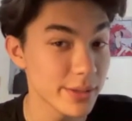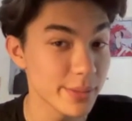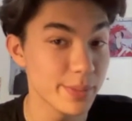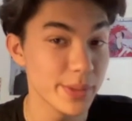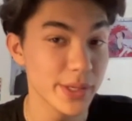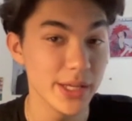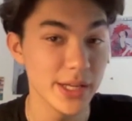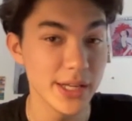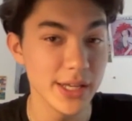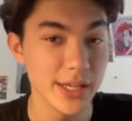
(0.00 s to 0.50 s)
the
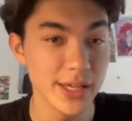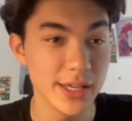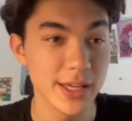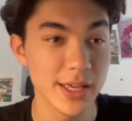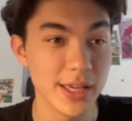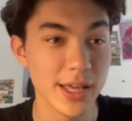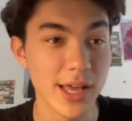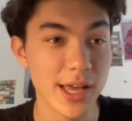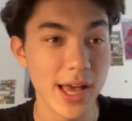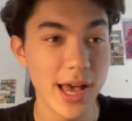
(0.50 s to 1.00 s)

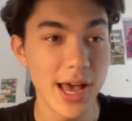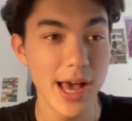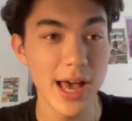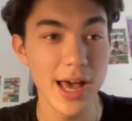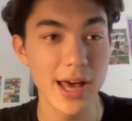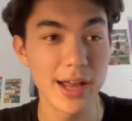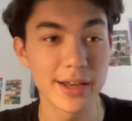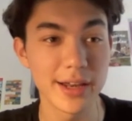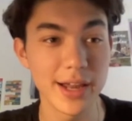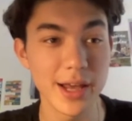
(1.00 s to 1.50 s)
beanie
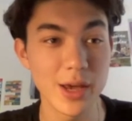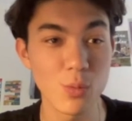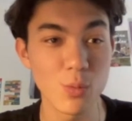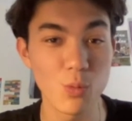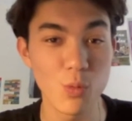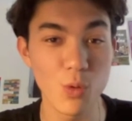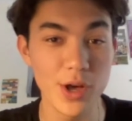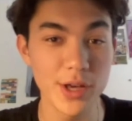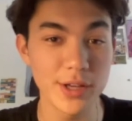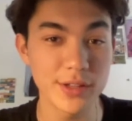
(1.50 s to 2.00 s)
and like
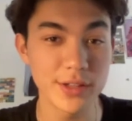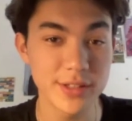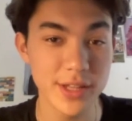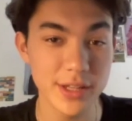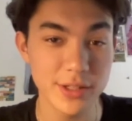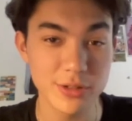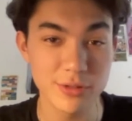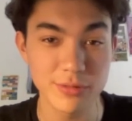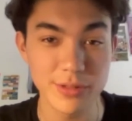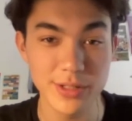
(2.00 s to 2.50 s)
what
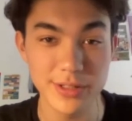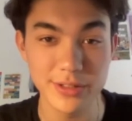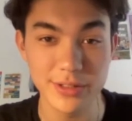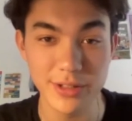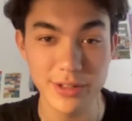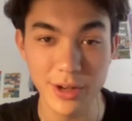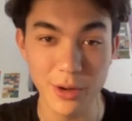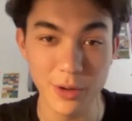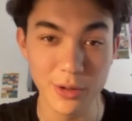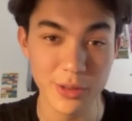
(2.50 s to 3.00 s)
accessories
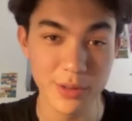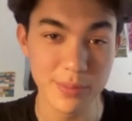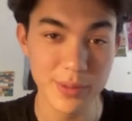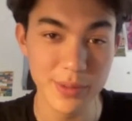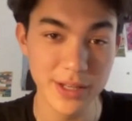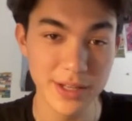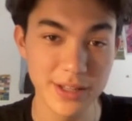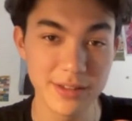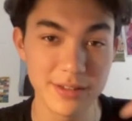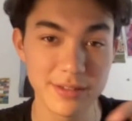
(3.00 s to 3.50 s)
are on the
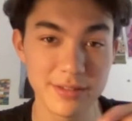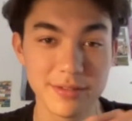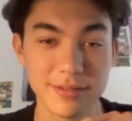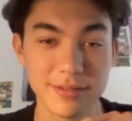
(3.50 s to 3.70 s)
beanie?